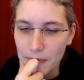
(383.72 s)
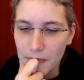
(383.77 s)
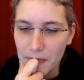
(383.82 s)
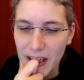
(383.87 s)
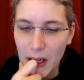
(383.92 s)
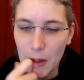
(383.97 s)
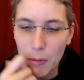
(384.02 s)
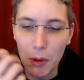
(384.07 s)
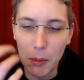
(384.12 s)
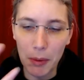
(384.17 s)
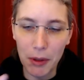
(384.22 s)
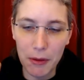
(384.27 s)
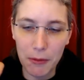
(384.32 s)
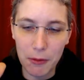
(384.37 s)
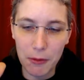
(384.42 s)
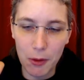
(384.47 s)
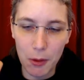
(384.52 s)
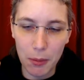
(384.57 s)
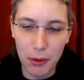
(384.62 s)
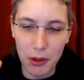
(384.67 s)

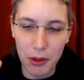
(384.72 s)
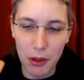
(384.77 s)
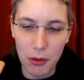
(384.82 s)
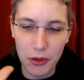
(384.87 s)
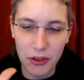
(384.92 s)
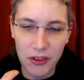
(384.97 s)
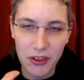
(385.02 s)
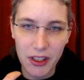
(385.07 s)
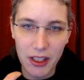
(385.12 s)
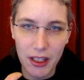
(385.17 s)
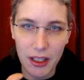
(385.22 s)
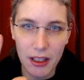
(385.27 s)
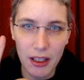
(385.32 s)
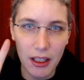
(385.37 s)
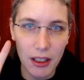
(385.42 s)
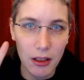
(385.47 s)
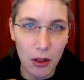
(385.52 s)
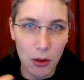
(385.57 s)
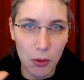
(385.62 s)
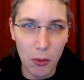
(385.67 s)
1.4.0 is still a
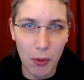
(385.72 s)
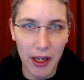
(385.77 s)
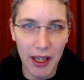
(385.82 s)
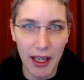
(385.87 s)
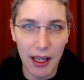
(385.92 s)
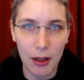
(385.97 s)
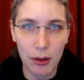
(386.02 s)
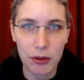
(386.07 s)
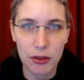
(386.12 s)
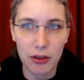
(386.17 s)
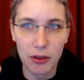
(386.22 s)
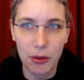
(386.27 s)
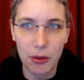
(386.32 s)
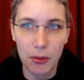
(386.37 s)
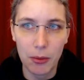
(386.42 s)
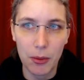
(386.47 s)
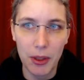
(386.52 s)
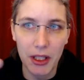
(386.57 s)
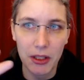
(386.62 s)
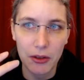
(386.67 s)
long way out, so
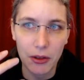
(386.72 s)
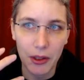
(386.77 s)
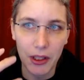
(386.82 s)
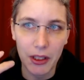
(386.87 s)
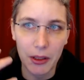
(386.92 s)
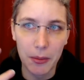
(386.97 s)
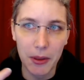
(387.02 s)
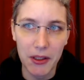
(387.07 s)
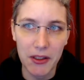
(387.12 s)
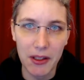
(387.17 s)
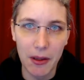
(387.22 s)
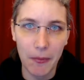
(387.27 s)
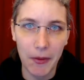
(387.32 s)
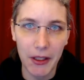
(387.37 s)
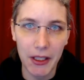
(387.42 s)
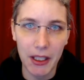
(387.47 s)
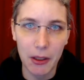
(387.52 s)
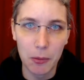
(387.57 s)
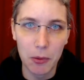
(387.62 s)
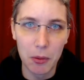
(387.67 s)
we are talking about something
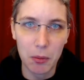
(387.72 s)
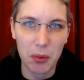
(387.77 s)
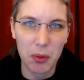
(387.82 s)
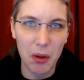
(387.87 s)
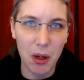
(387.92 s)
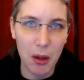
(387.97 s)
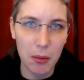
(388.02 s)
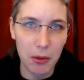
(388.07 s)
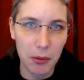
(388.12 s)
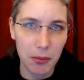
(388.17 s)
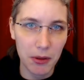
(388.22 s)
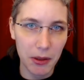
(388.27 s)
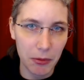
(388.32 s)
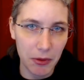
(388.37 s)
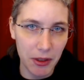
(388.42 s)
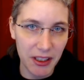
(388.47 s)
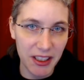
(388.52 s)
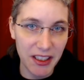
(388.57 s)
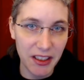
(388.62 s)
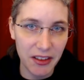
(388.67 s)
that will probably
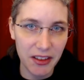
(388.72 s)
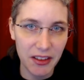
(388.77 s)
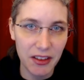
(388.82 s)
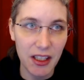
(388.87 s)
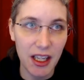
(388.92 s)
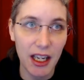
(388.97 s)
release,